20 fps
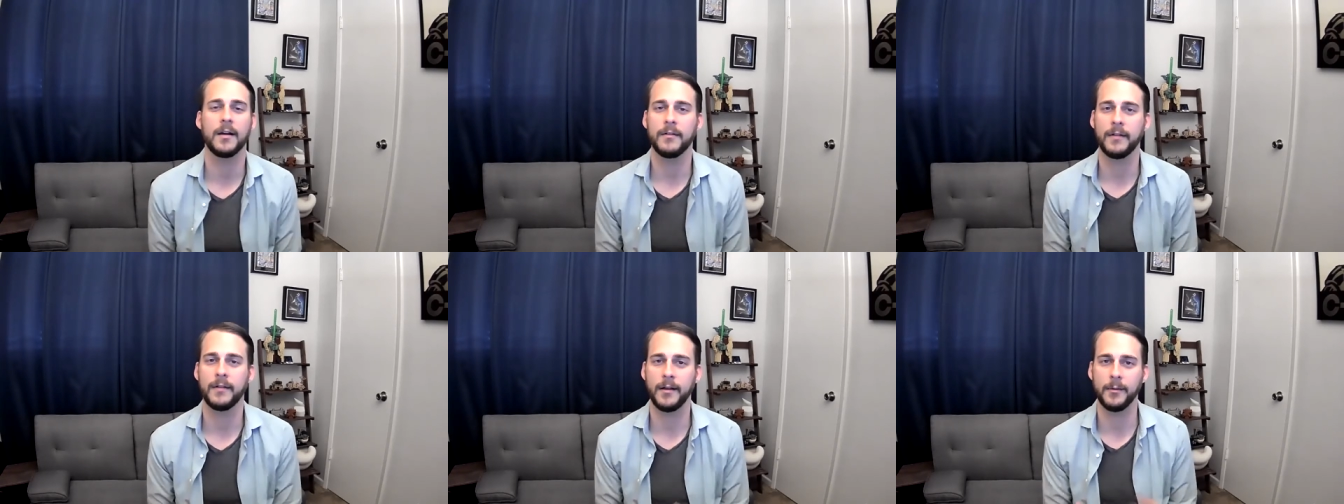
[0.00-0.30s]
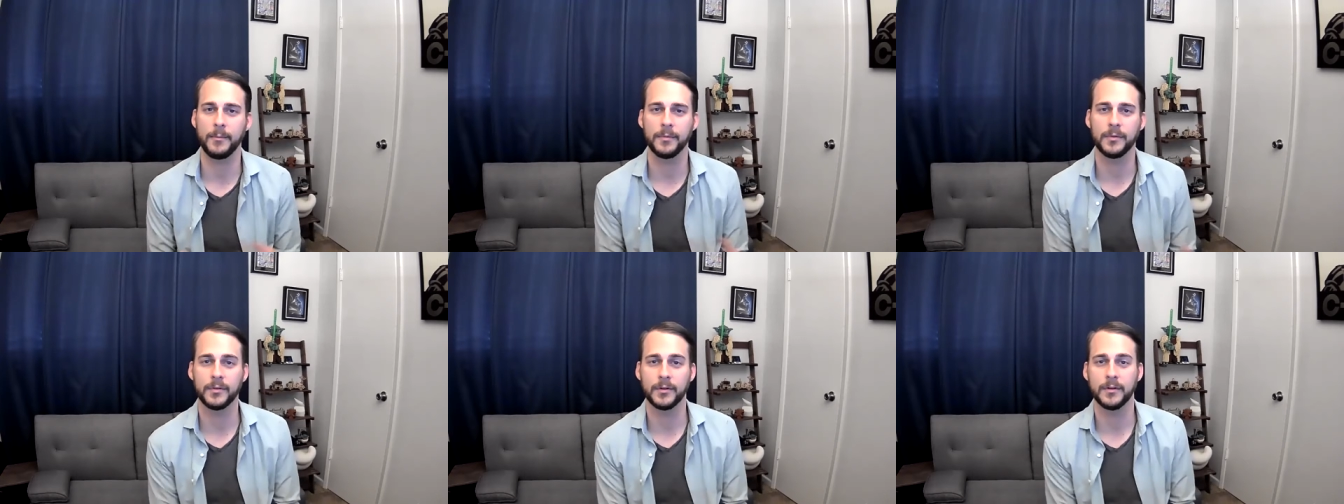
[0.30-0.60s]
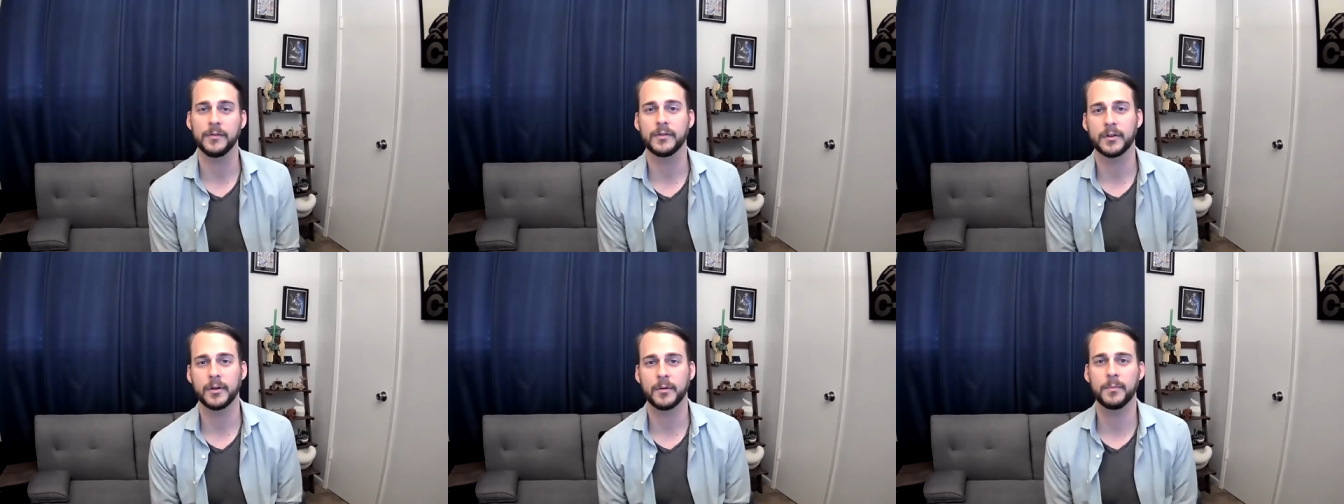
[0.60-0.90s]
I help
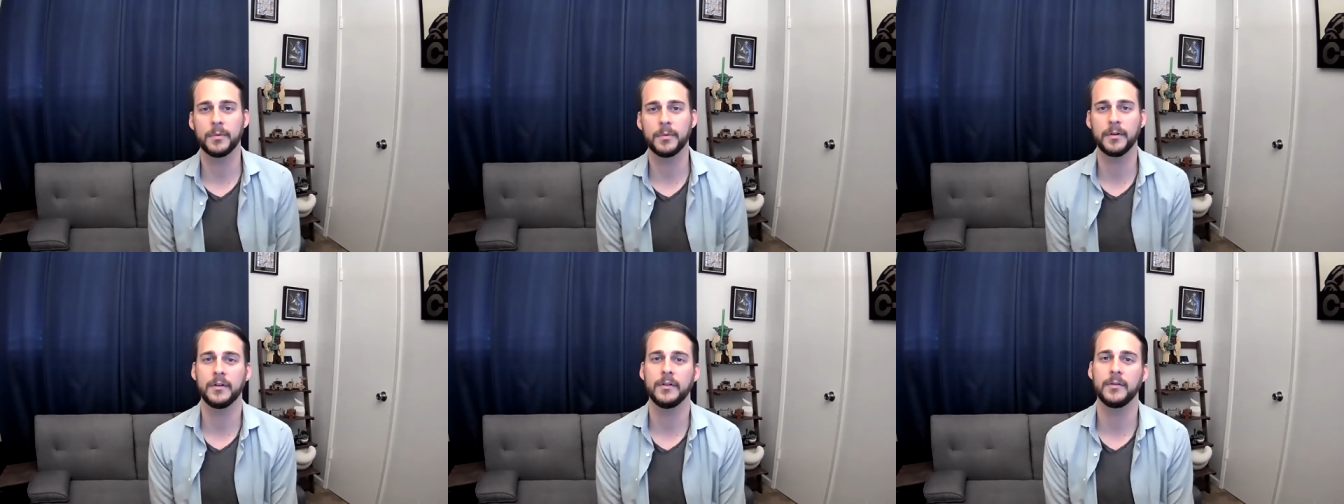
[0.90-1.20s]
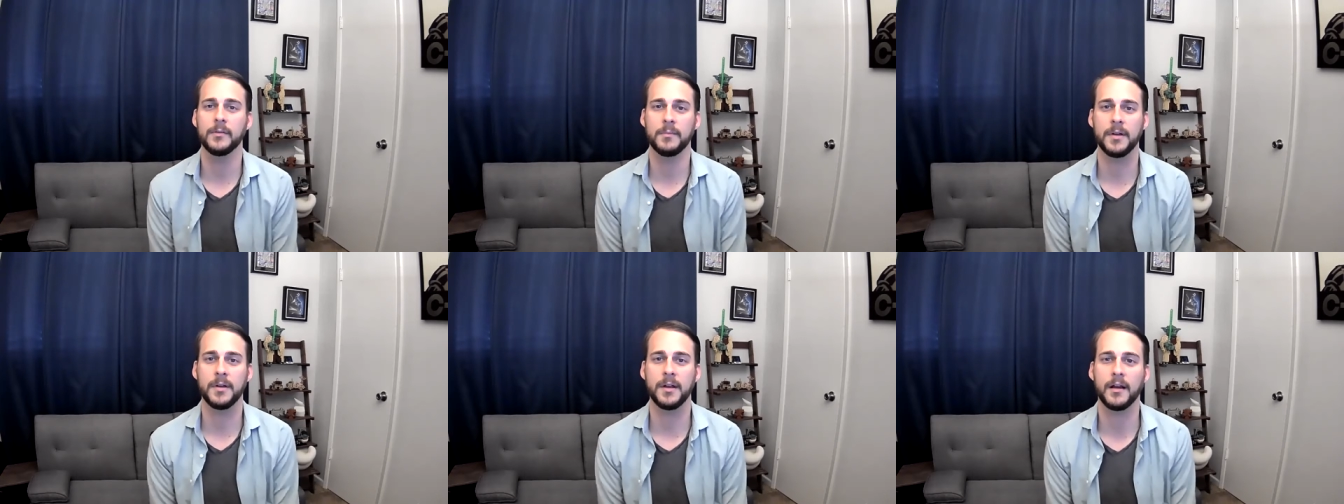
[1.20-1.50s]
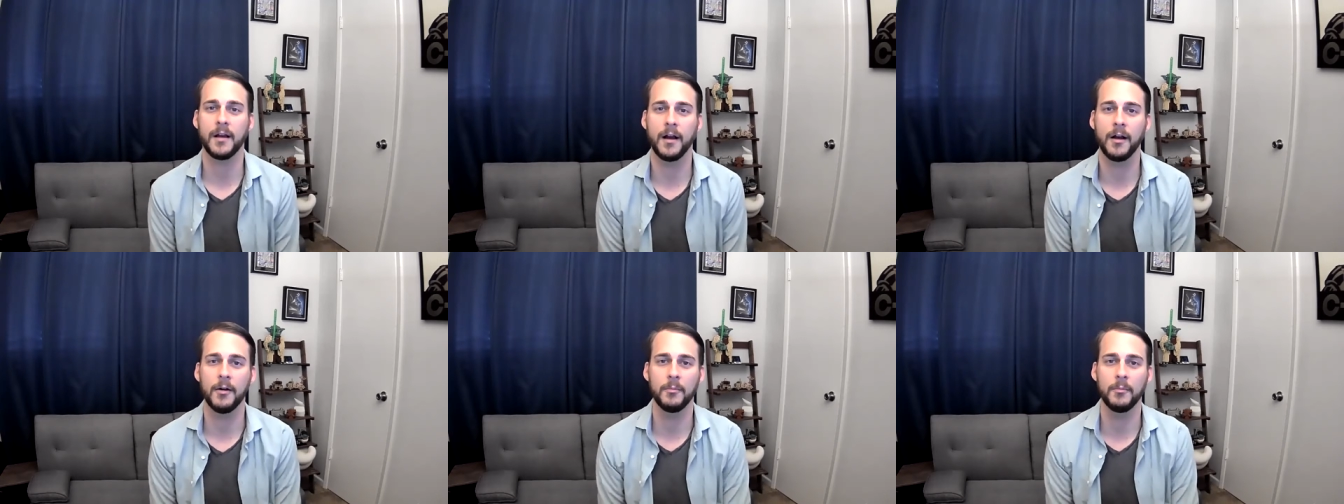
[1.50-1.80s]
service companies
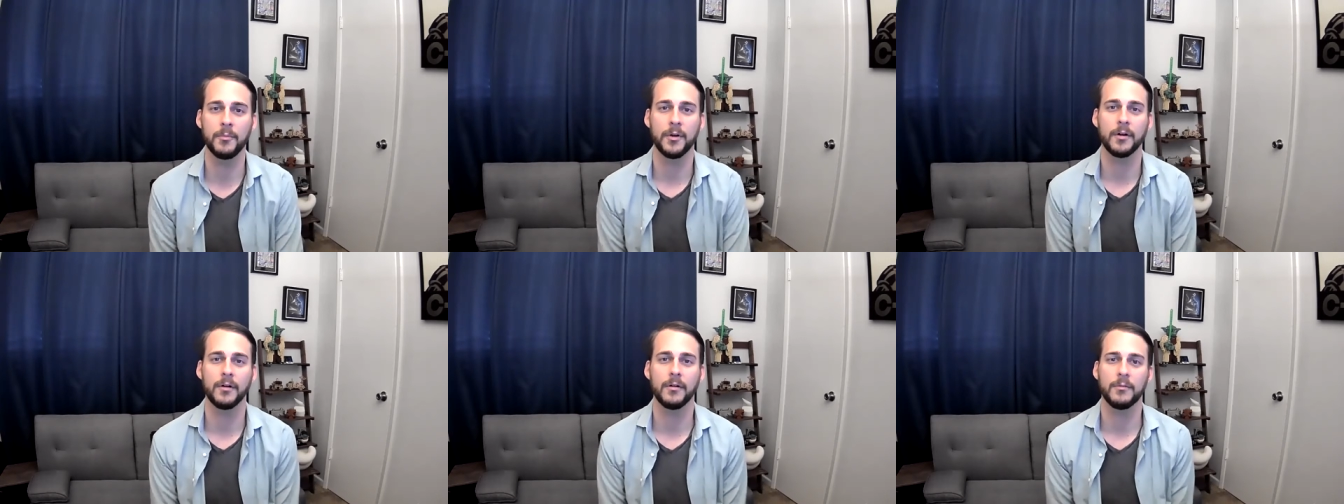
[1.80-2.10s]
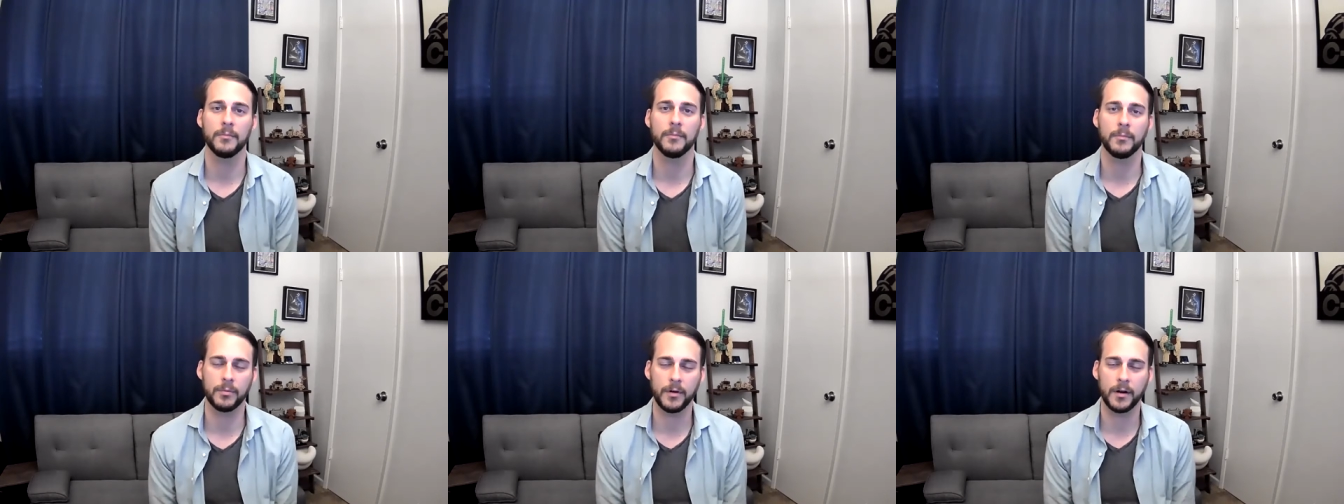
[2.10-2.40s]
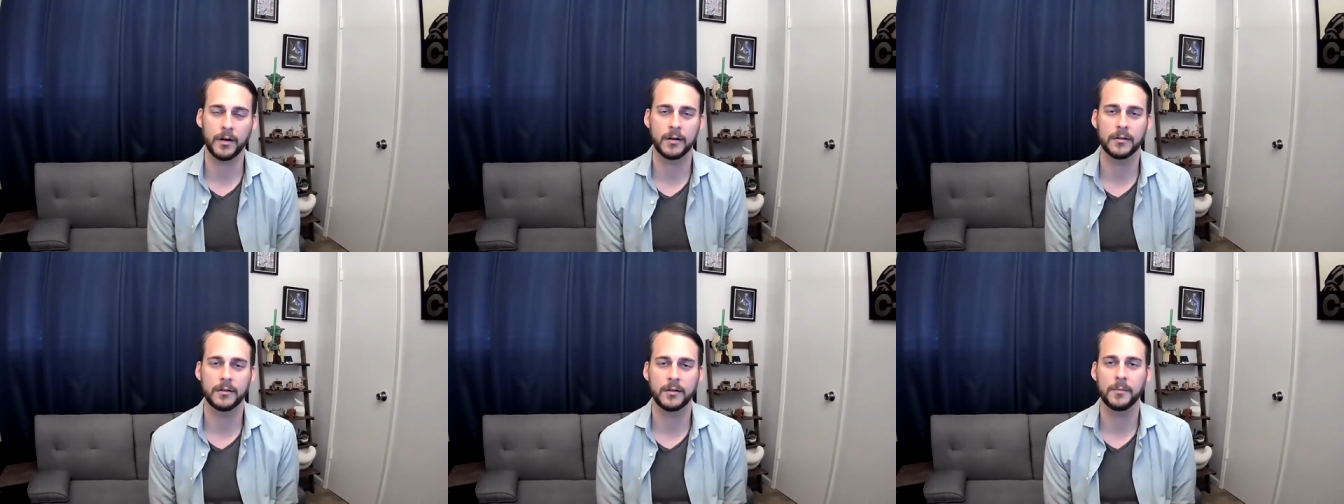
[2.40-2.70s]
become their own
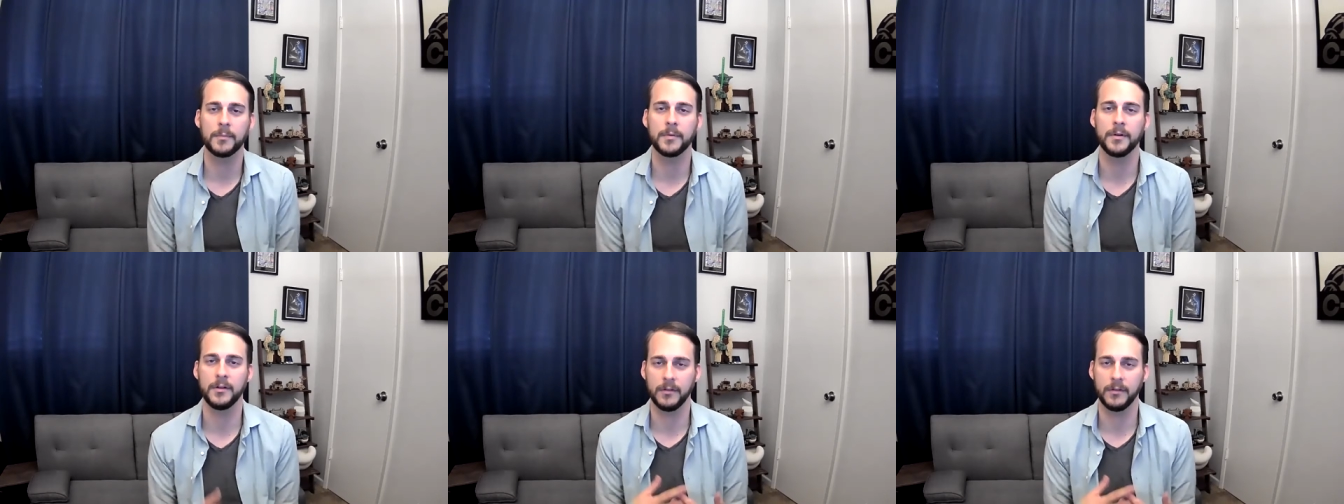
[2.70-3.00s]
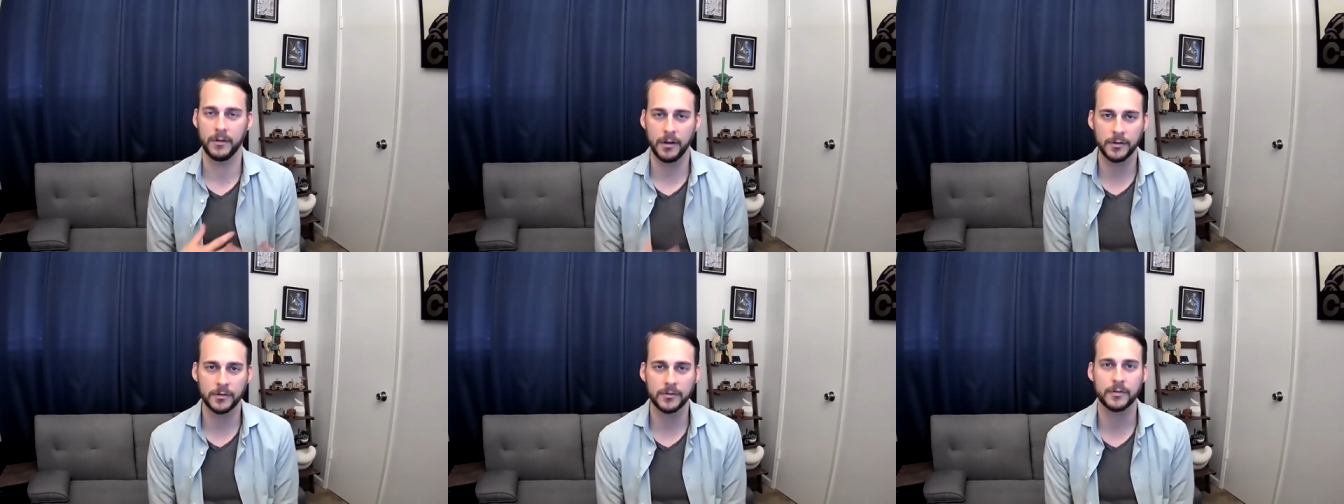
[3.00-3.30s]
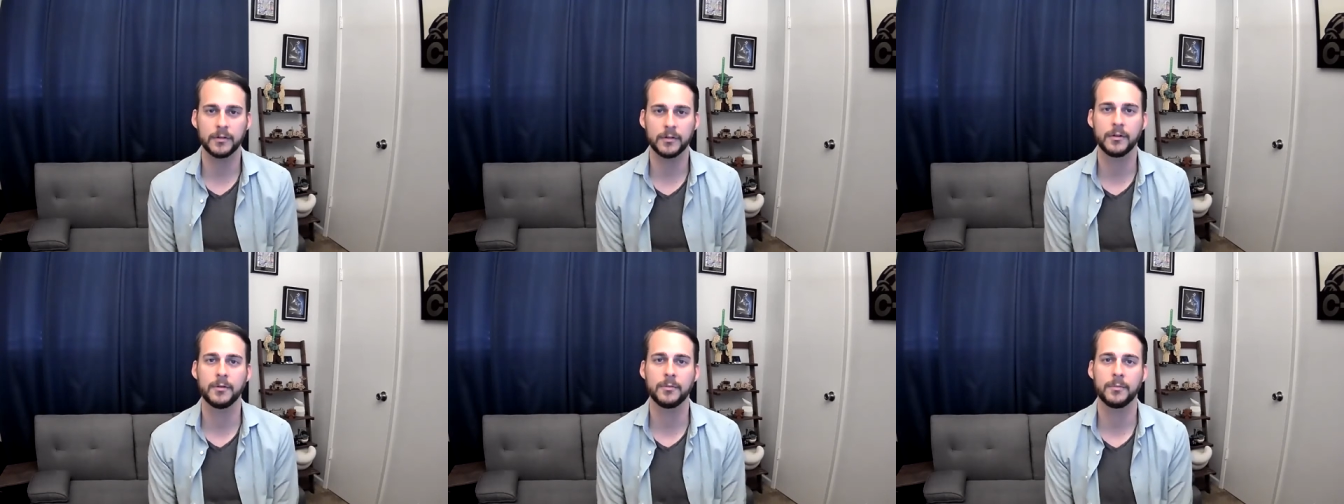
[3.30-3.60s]
product companies, launch
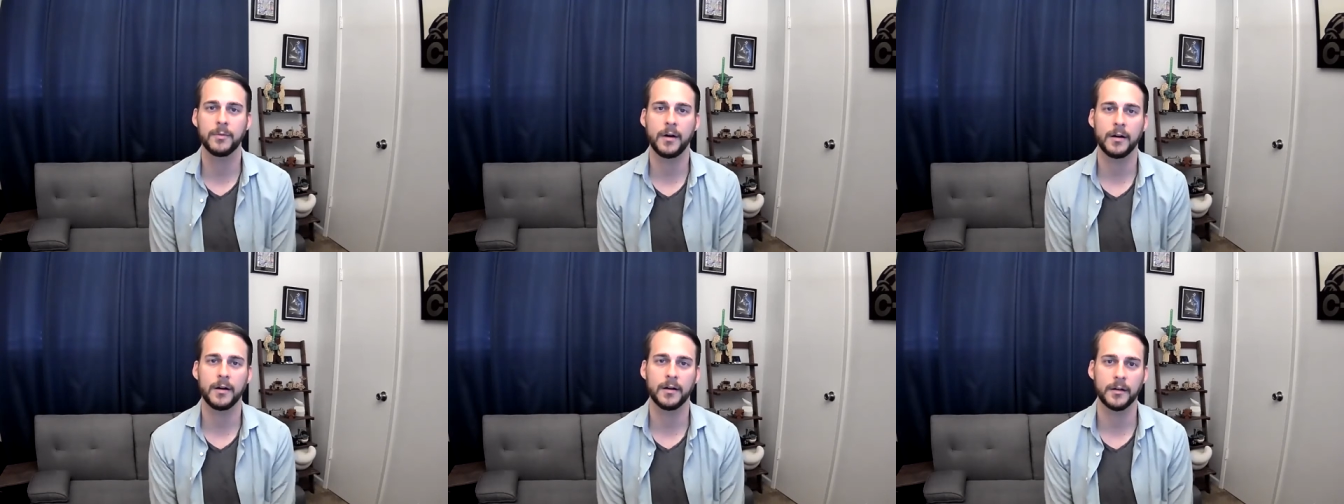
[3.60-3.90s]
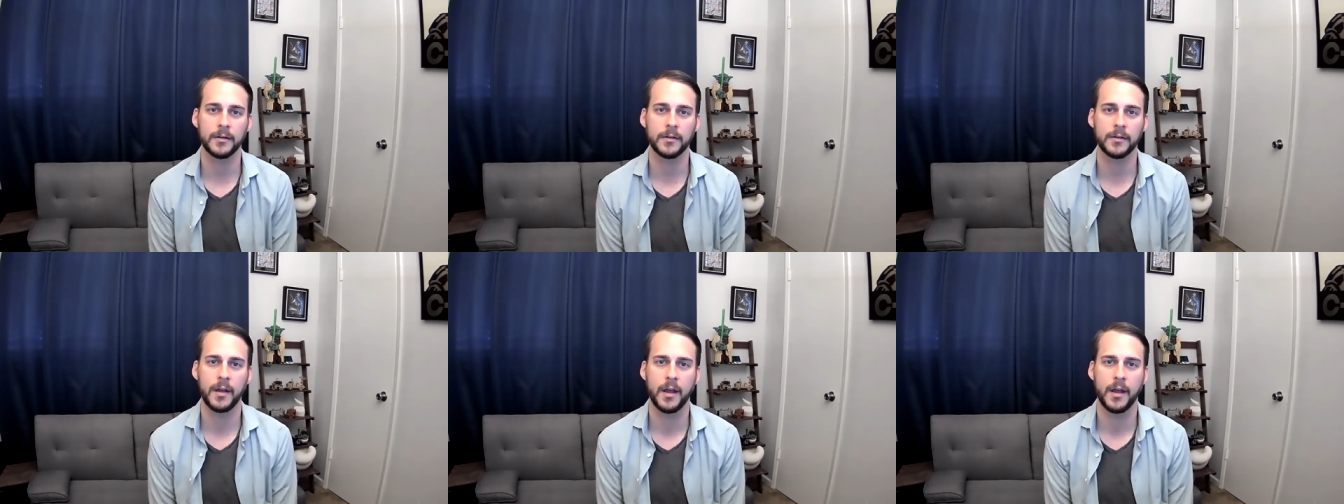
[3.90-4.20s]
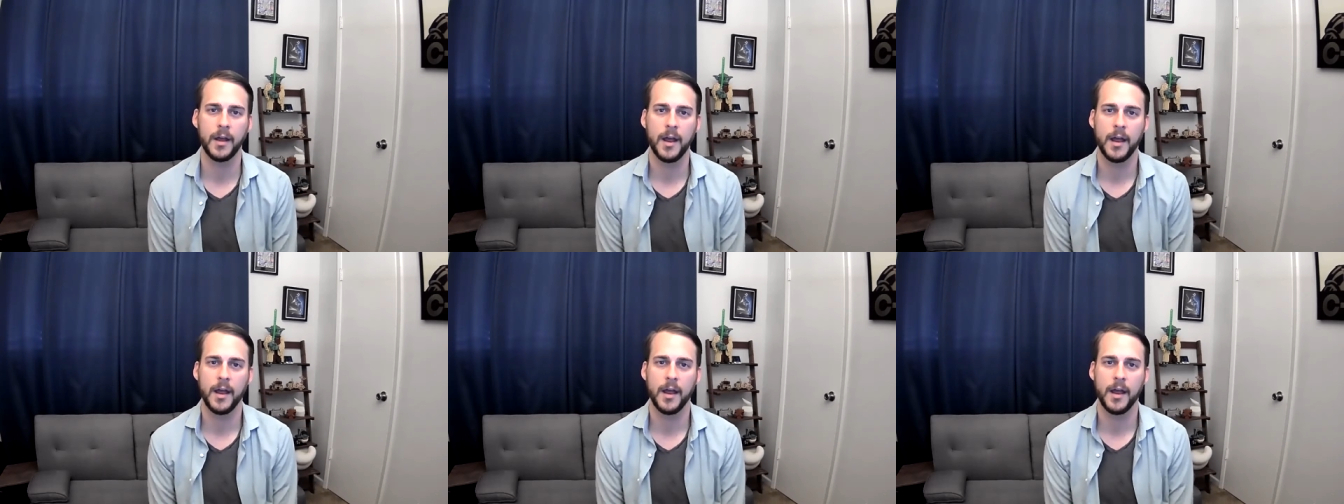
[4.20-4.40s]
their own products.